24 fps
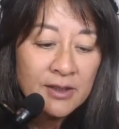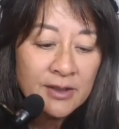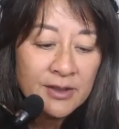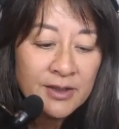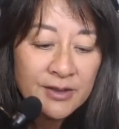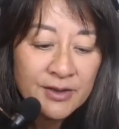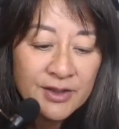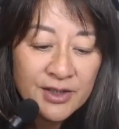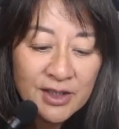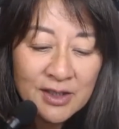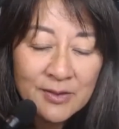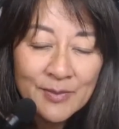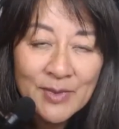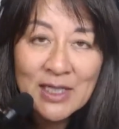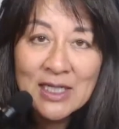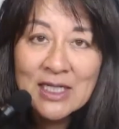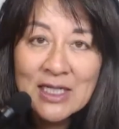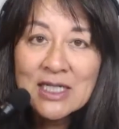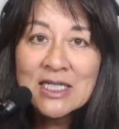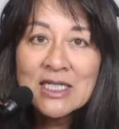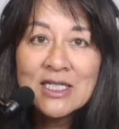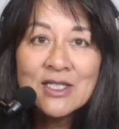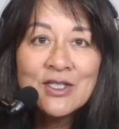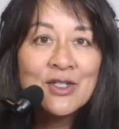So Jim,
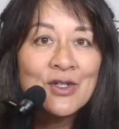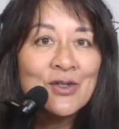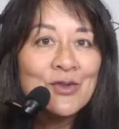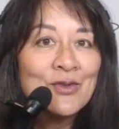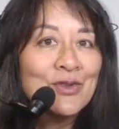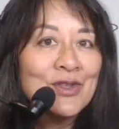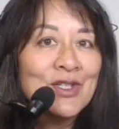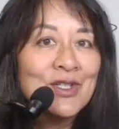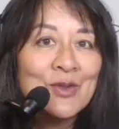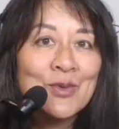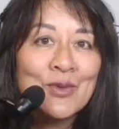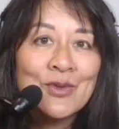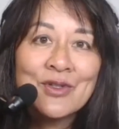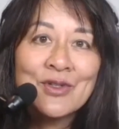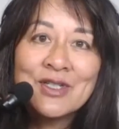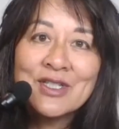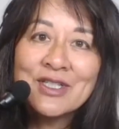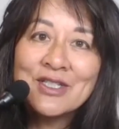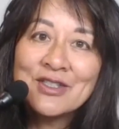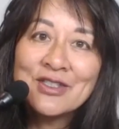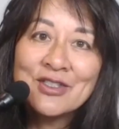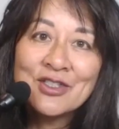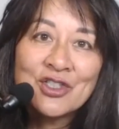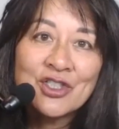I don't think we're going to
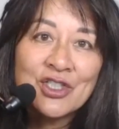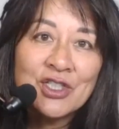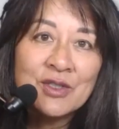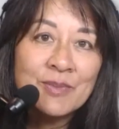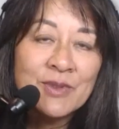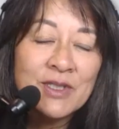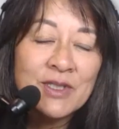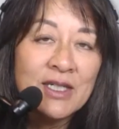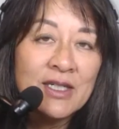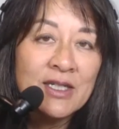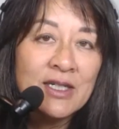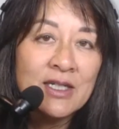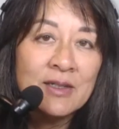hit the ship date.